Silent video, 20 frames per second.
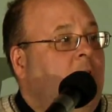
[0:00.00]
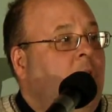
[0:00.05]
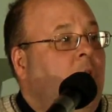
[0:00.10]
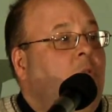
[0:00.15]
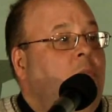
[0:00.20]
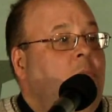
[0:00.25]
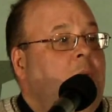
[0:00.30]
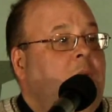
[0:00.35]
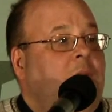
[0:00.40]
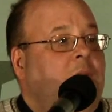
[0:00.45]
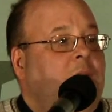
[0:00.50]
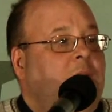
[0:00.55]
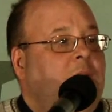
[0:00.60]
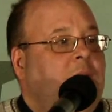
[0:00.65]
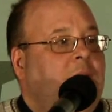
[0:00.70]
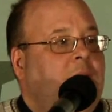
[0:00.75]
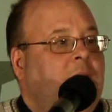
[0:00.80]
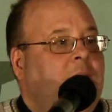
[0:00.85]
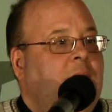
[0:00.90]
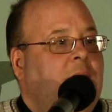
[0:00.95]
know me.
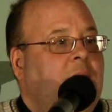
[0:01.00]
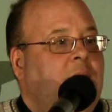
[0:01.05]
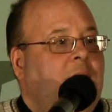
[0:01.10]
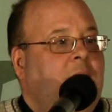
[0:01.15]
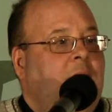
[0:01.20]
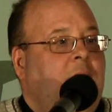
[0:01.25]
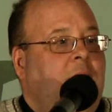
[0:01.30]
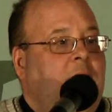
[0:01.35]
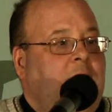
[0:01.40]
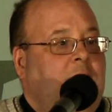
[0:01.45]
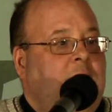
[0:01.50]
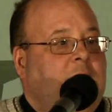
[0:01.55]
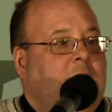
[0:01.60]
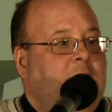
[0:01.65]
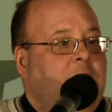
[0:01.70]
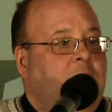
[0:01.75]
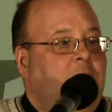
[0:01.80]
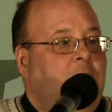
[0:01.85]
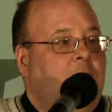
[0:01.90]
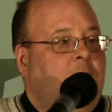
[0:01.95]
I need
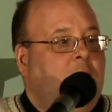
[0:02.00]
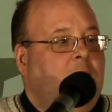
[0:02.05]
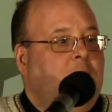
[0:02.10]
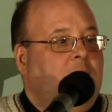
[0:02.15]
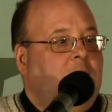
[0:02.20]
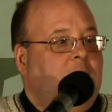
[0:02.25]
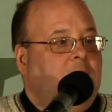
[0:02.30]
support.